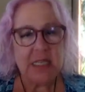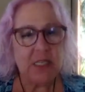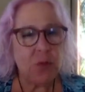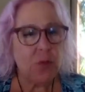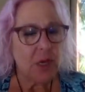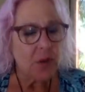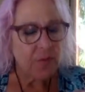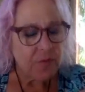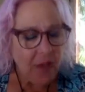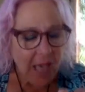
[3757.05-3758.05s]
to
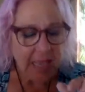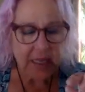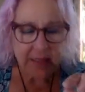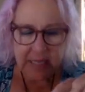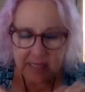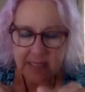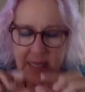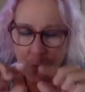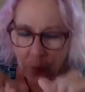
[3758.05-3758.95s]
find these,